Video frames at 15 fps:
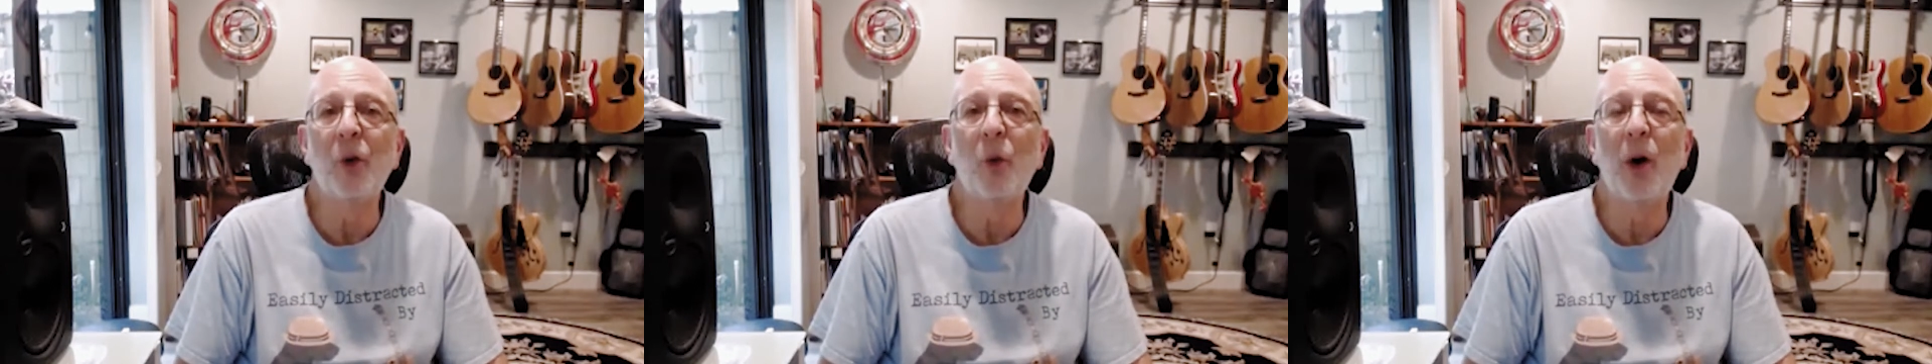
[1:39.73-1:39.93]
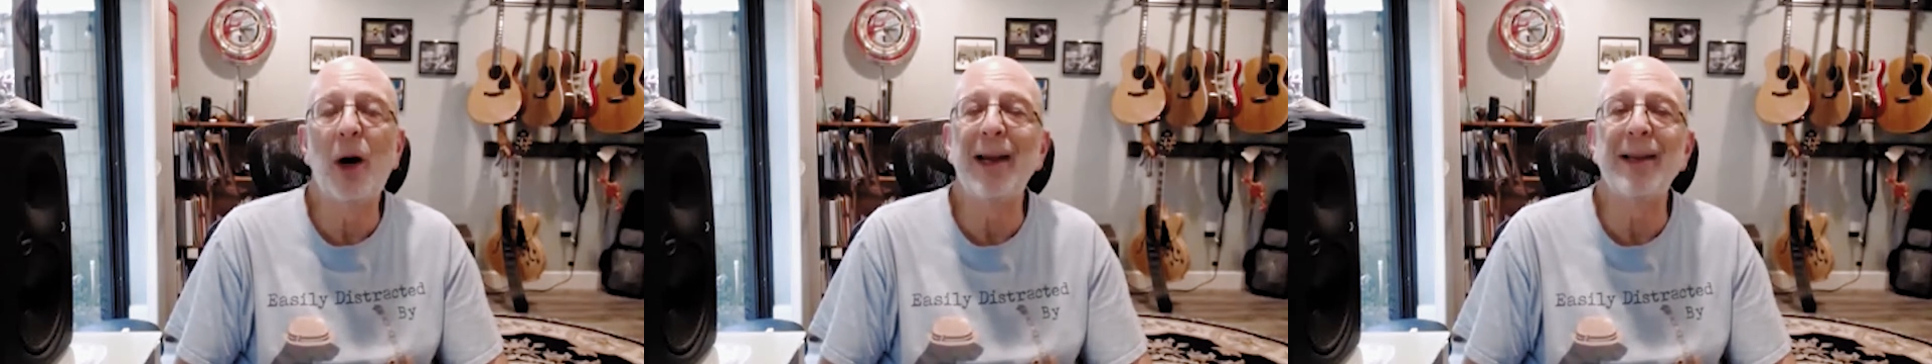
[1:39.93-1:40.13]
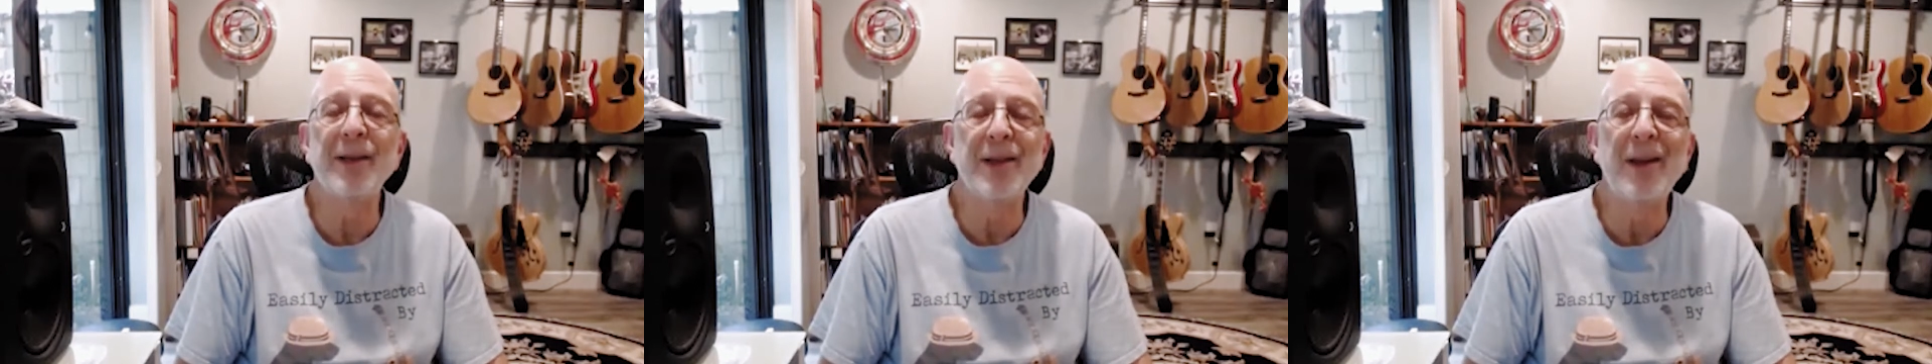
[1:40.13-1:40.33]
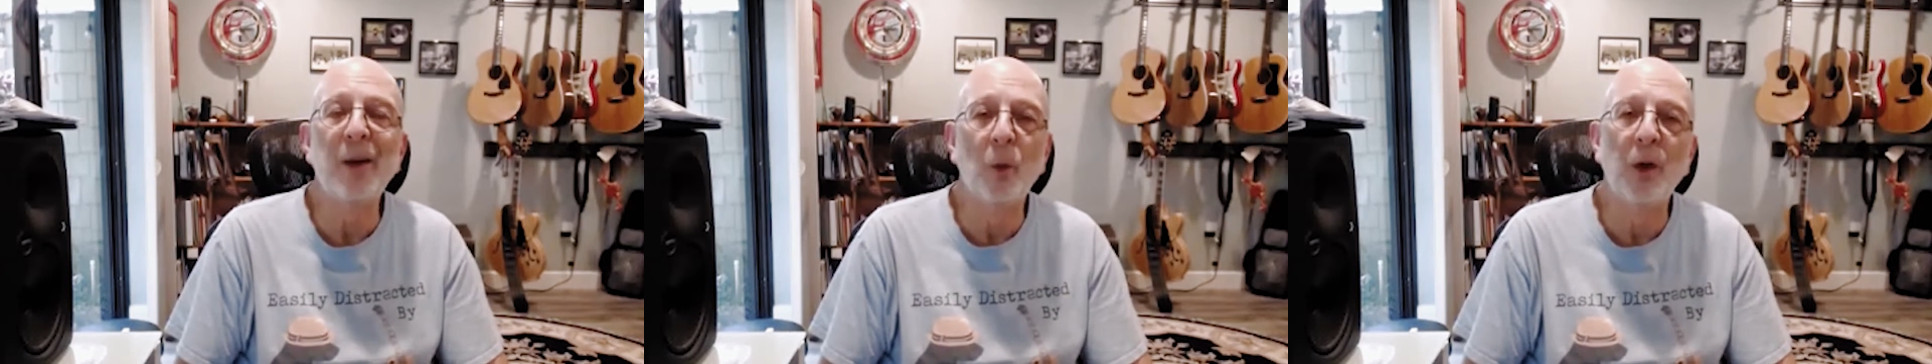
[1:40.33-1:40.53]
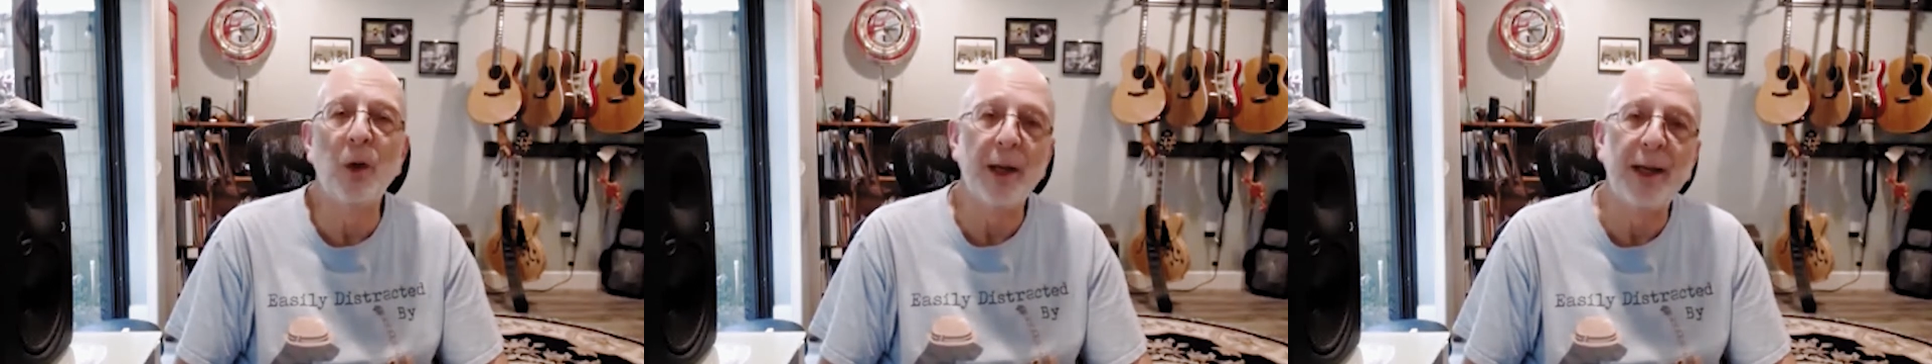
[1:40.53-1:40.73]
why isn't
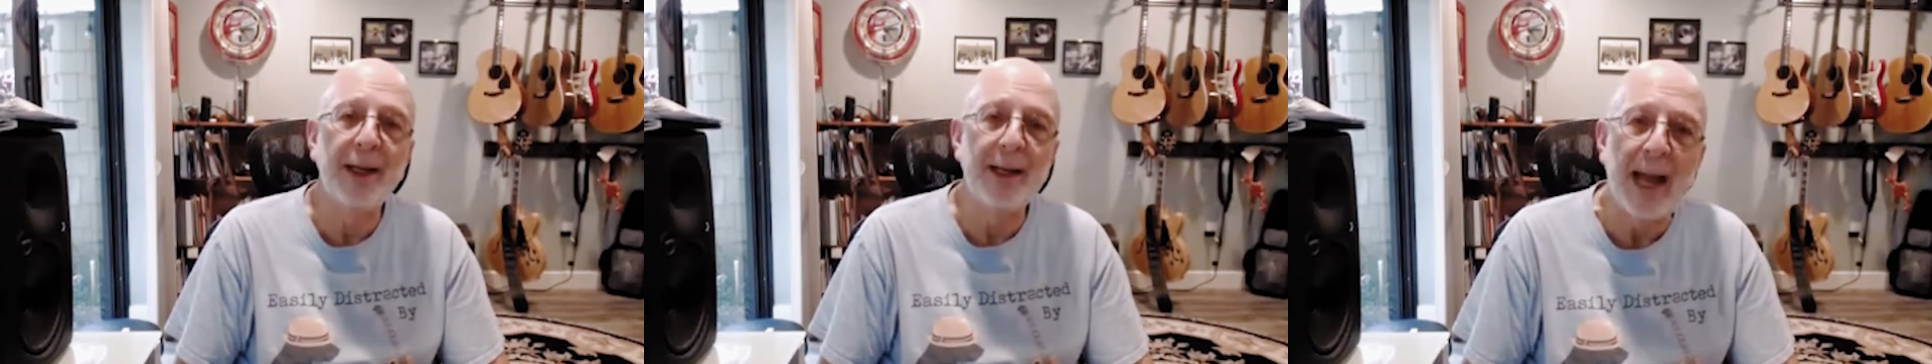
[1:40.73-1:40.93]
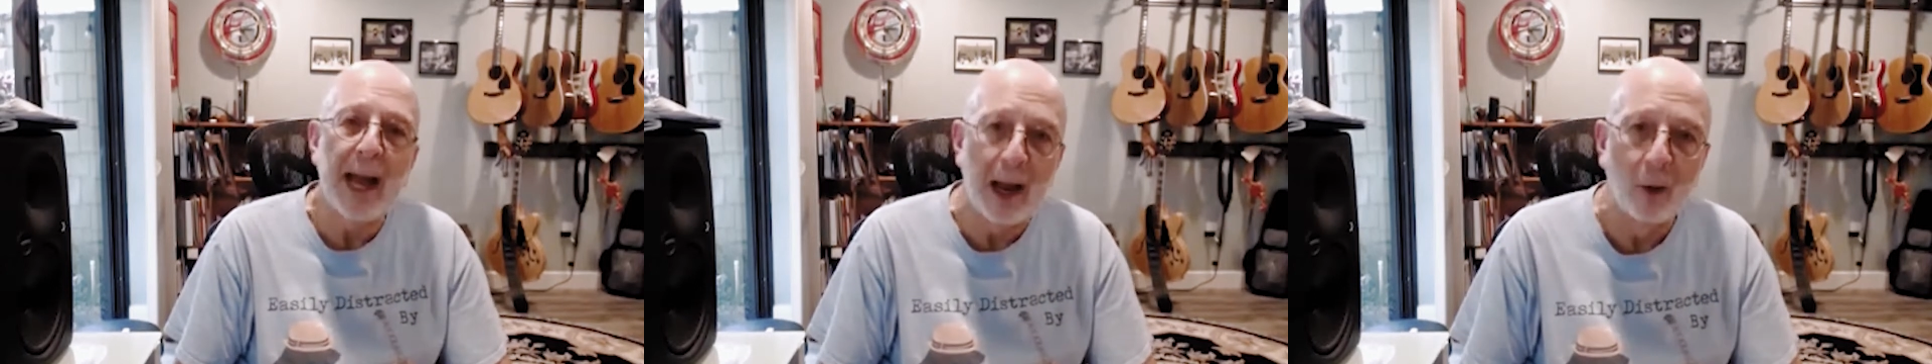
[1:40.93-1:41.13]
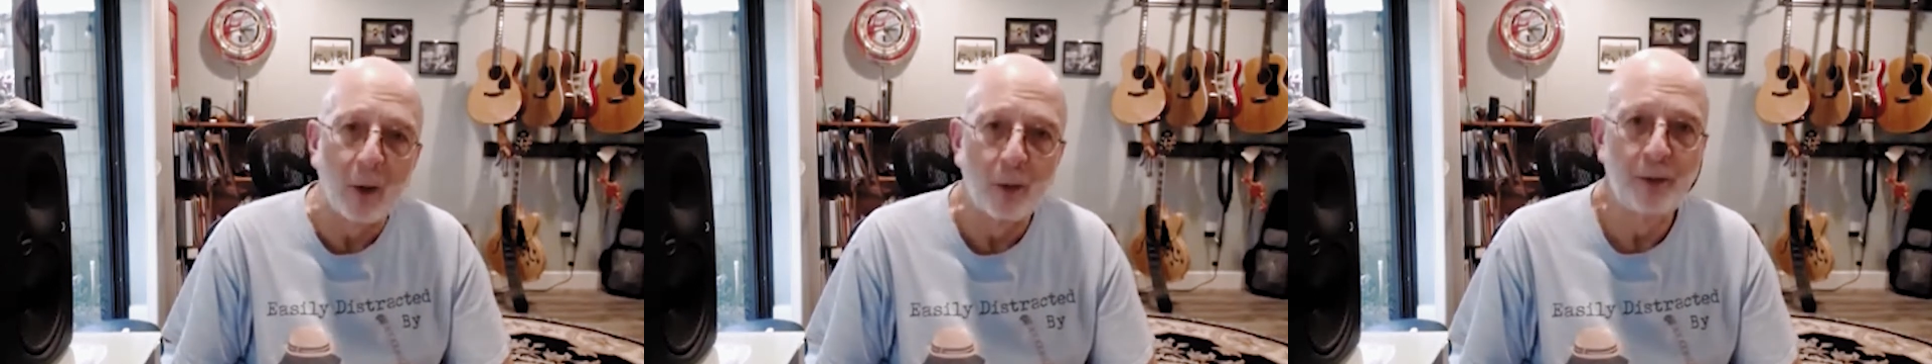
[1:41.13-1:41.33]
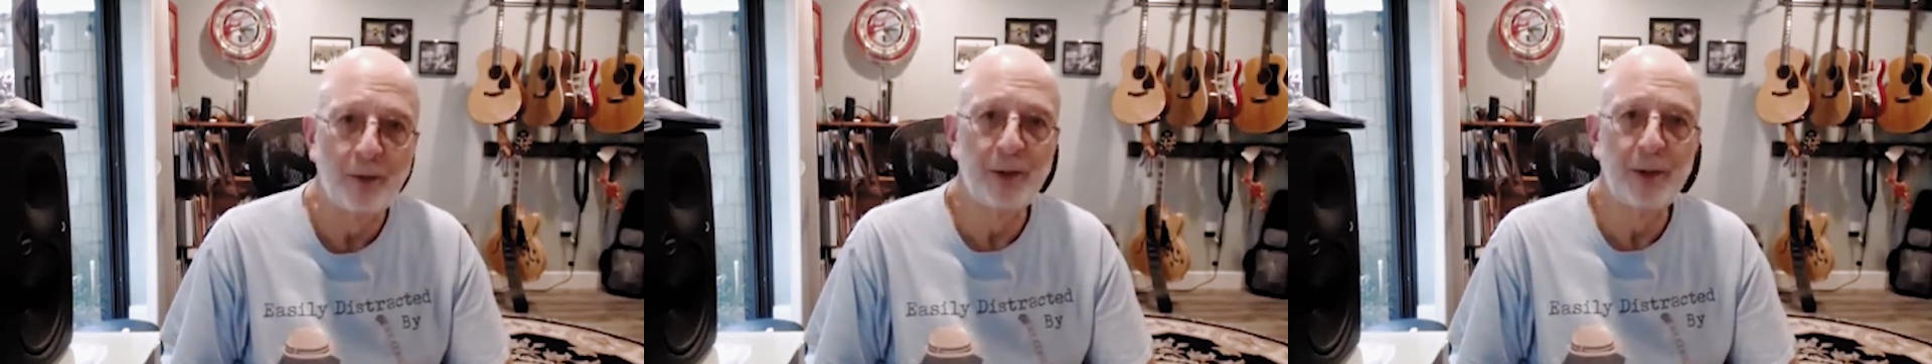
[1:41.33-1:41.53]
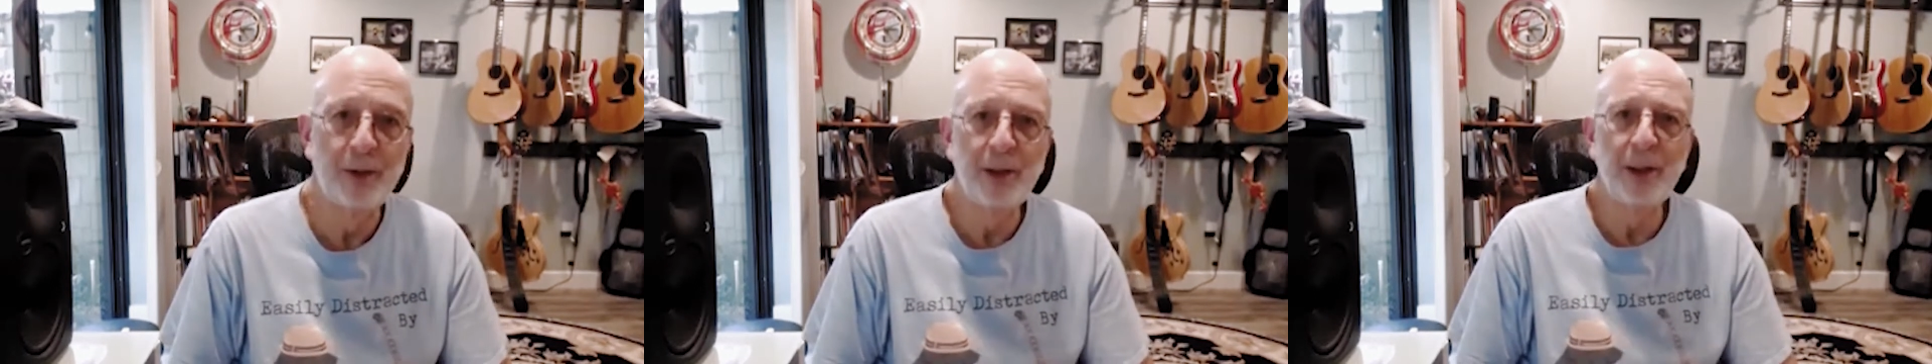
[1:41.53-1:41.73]
it working now?
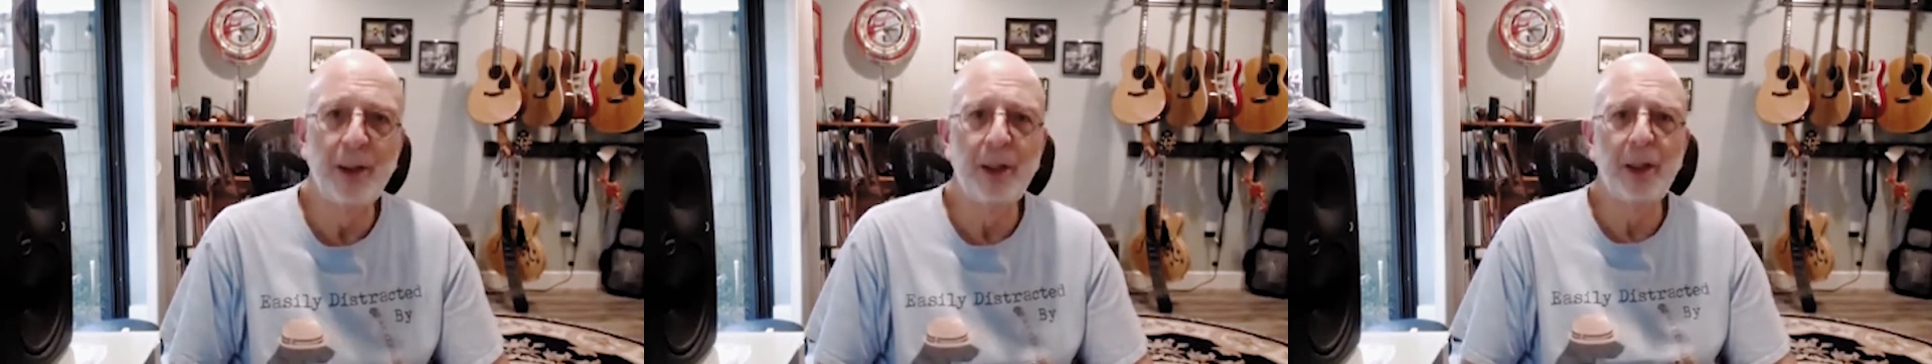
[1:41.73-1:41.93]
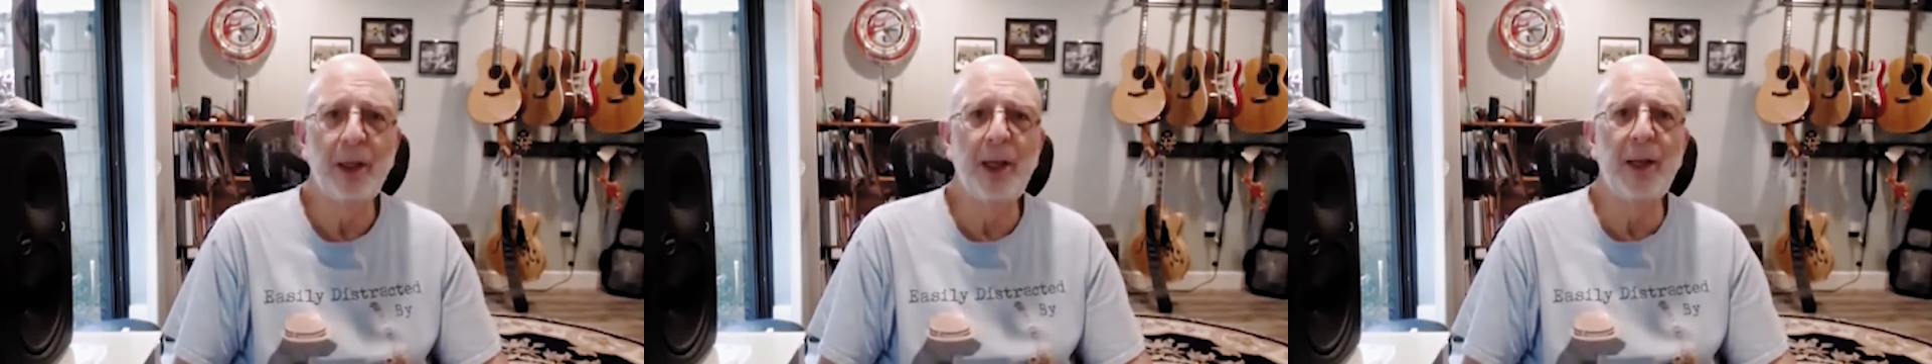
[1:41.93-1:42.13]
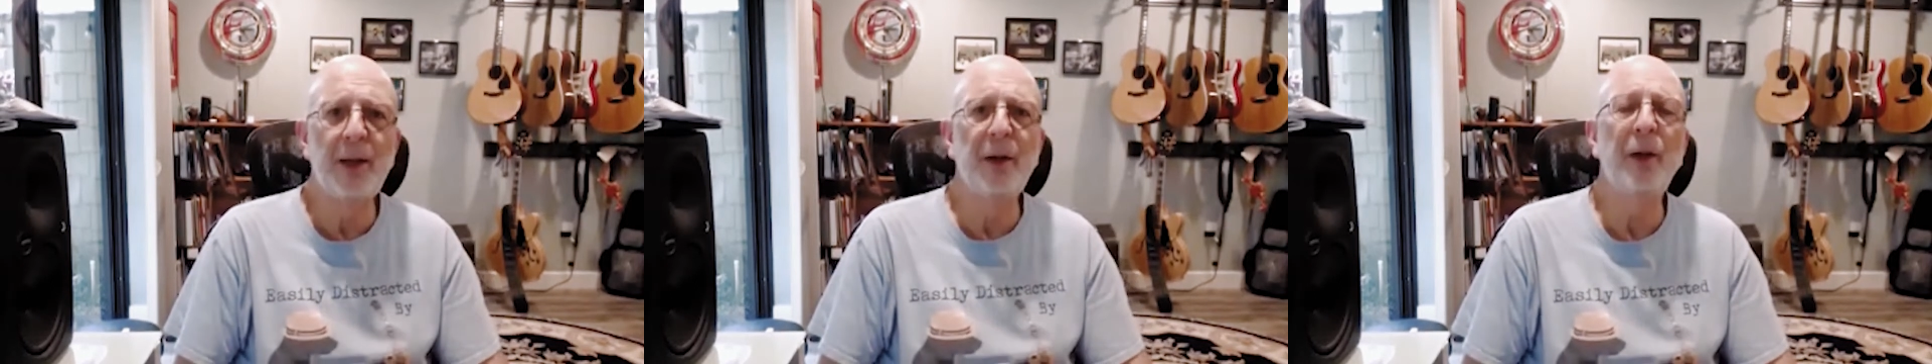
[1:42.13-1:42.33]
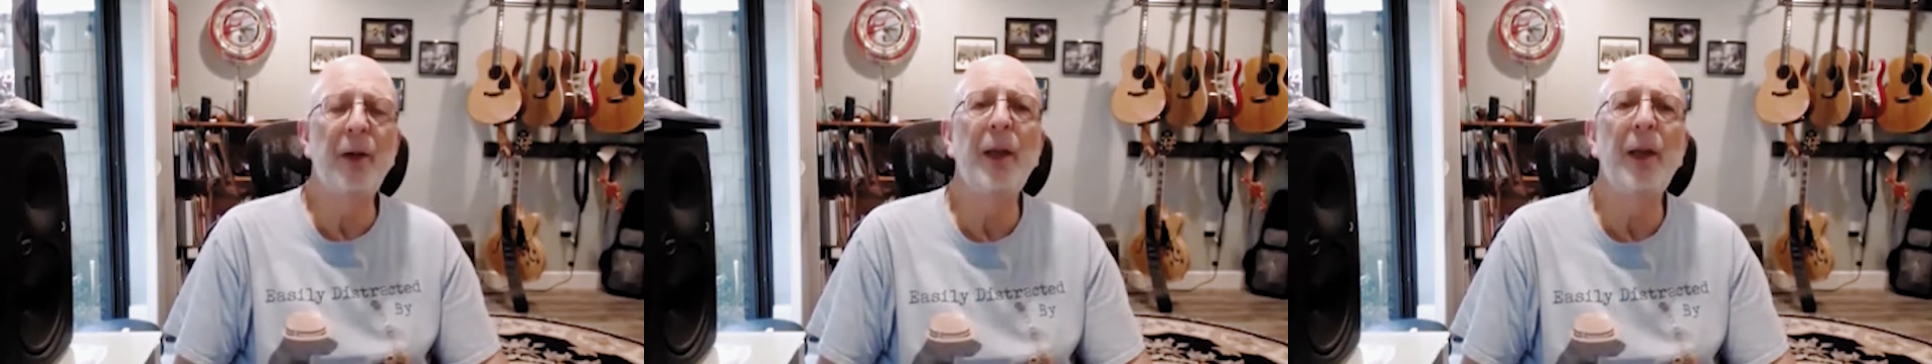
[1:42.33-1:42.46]
And